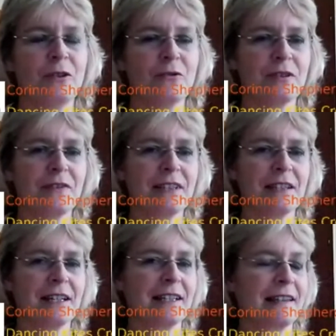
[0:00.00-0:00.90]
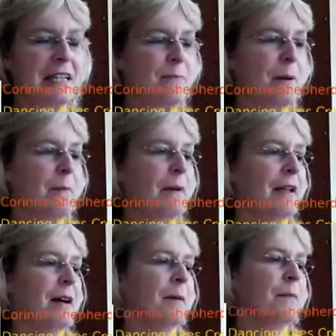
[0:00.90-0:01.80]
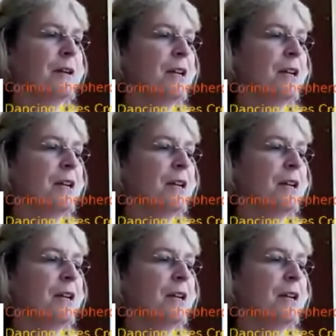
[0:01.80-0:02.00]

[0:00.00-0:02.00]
lots of exciting things bubbling up.